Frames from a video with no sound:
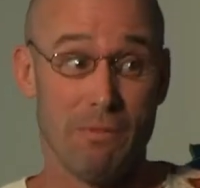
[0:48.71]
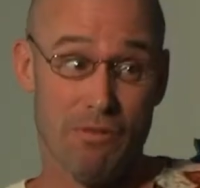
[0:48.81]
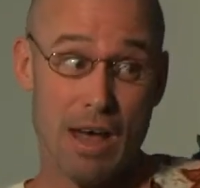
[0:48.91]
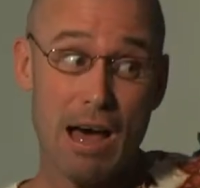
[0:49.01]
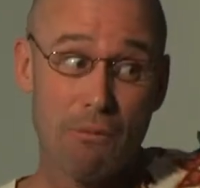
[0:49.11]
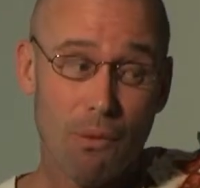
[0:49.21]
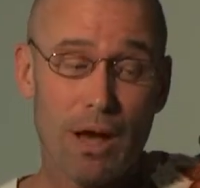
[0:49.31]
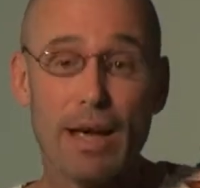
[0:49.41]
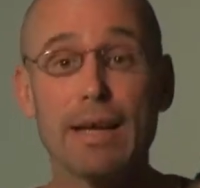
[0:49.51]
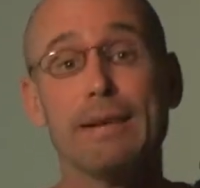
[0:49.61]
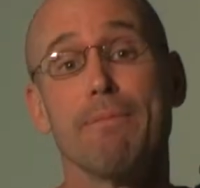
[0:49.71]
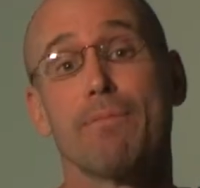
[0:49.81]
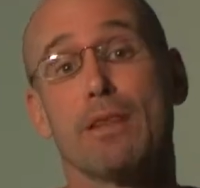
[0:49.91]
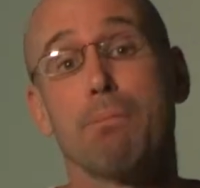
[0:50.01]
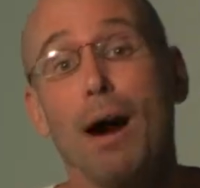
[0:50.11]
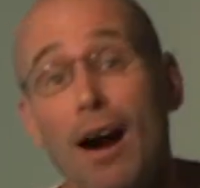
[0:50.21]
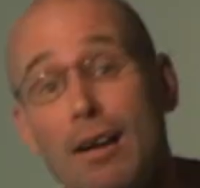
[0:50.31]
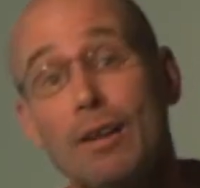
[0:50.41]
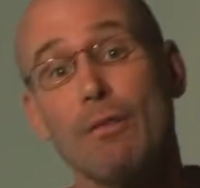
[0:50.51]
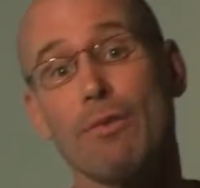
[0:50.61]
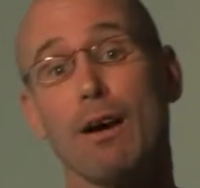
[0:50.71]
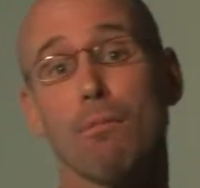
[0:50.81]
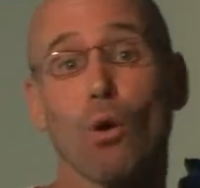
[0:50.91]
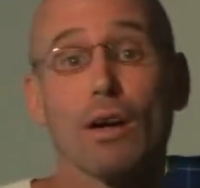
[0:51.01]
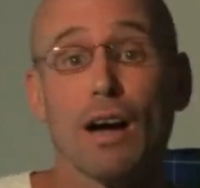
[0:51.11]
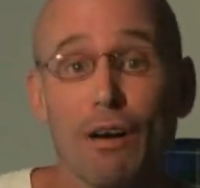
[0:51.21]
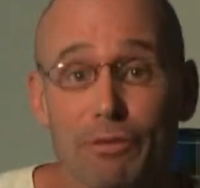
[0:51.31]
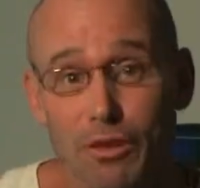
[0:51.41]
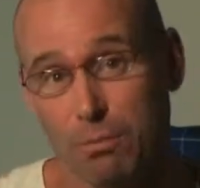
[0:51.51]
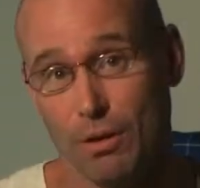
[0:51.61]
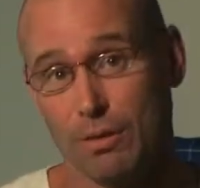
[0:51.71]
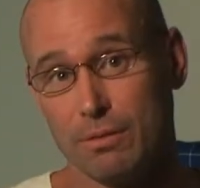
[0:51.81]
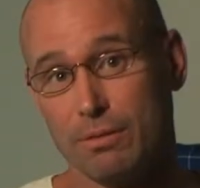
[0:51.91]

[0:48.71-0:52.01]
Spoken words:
That way, the partner felt more comfortable.